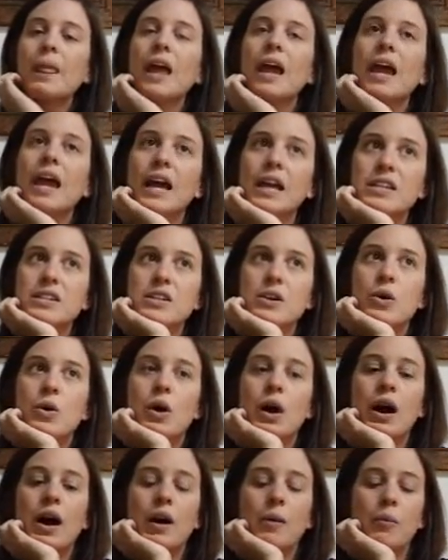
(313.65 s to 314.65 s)
And
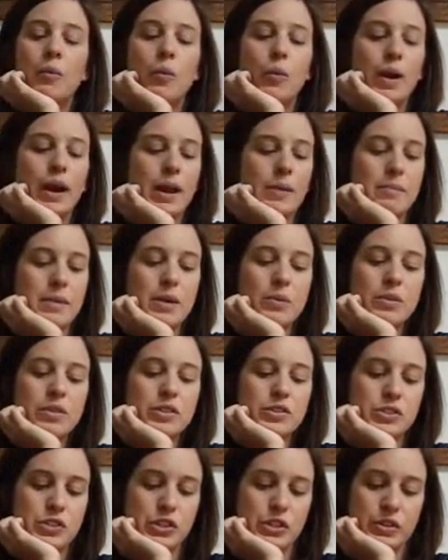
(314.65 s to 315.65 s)
when I meet with
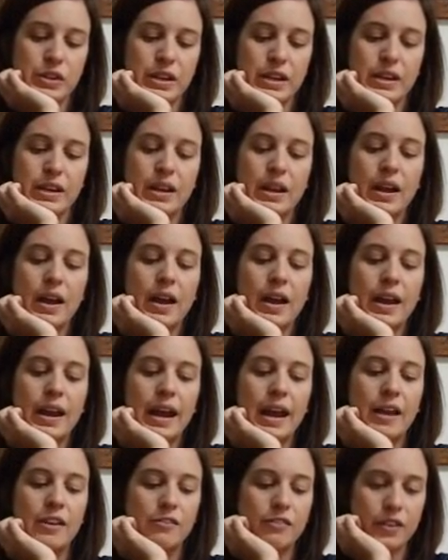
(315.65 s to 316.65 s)
a student and
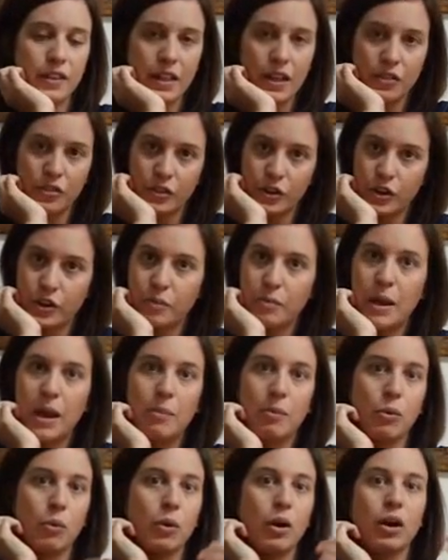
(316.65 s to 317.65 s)
I fill out their
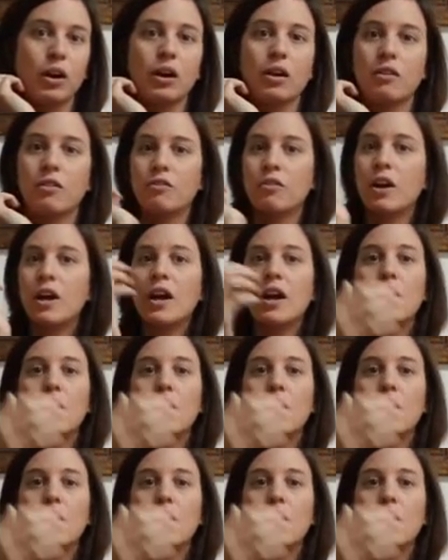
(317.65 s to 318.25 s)
paperwork of